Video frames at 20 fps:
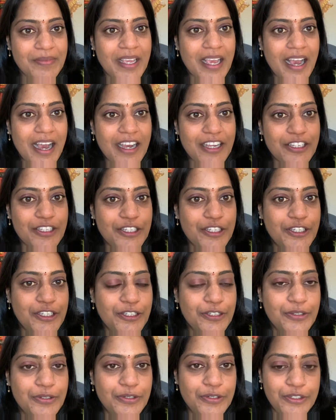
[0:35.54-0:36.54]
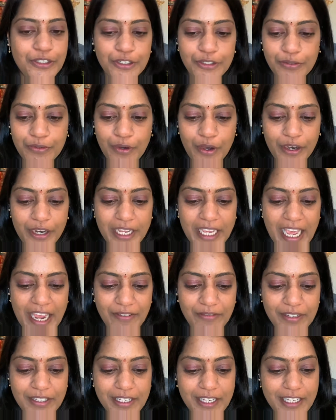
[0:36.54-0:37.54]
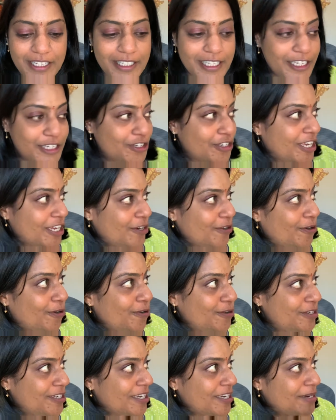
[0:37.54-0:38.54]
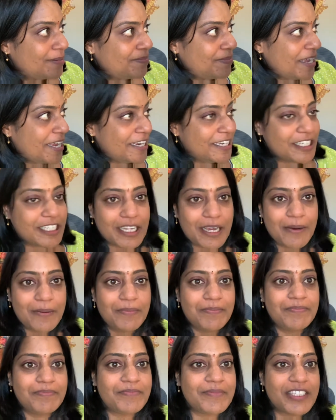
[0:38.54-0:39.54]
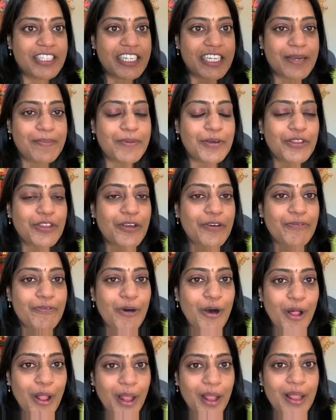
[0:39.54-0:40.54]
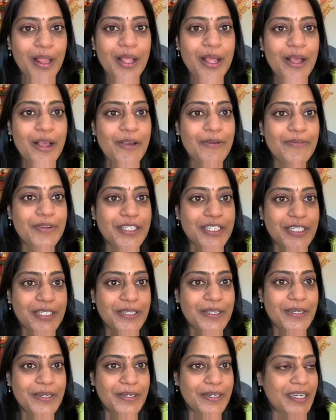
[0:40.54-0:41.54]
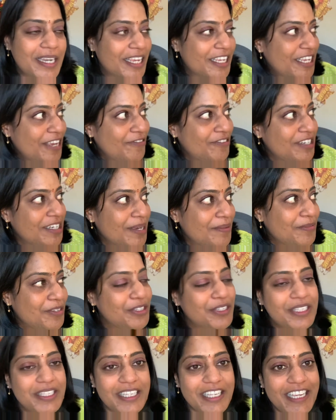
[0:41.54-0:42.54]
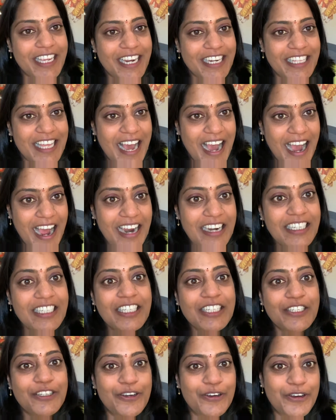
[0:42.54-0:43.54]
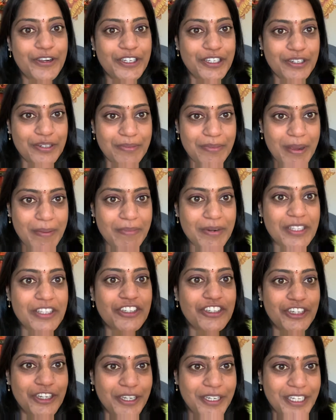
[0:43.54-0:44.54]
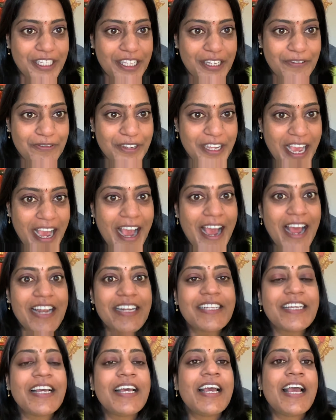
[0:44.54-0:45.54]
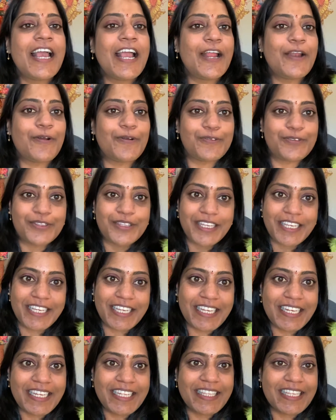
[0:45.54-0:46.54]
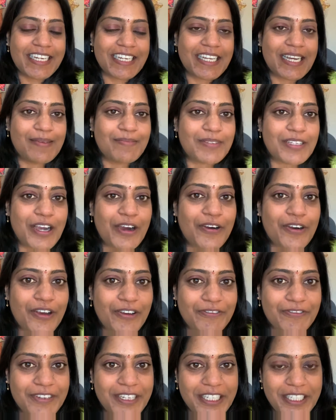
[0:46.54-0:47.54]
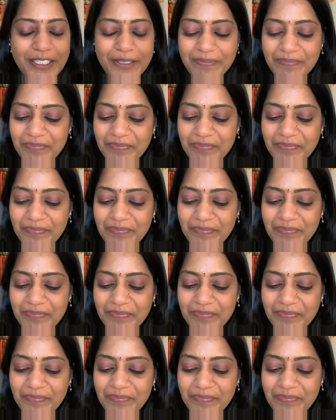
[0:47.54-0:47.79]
I used to do on a canvases that you can hold up and uh, stick up on the wall, which is good. Like every time you see an art, you're going to remember the journey that we had and also the healing that comes out of it.